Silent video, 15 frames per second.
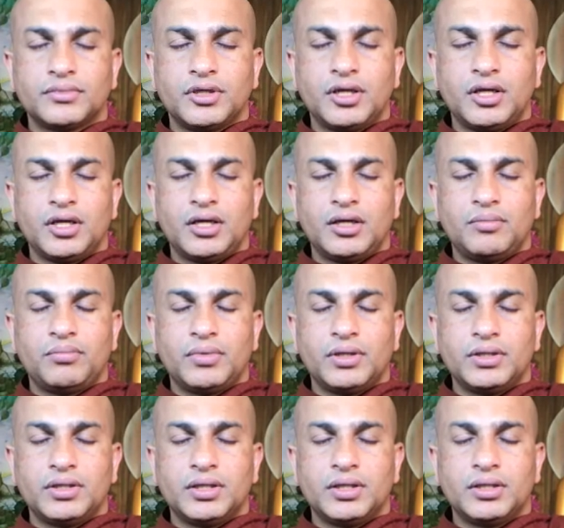Deeply,
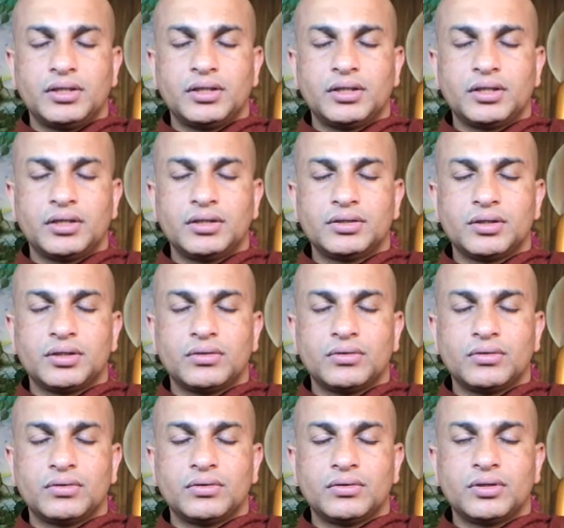gently,
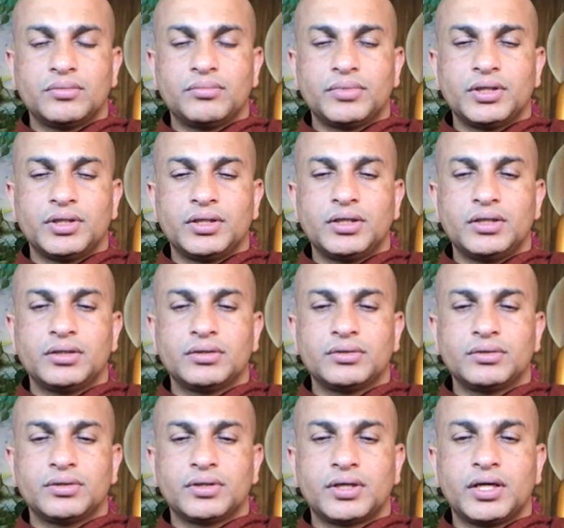slowly breathing to
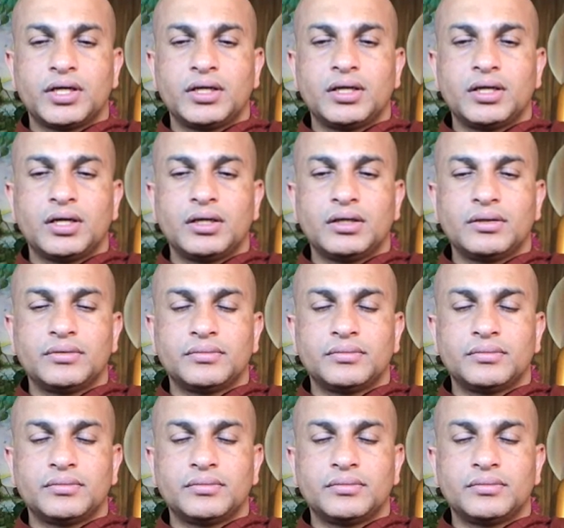your right leg.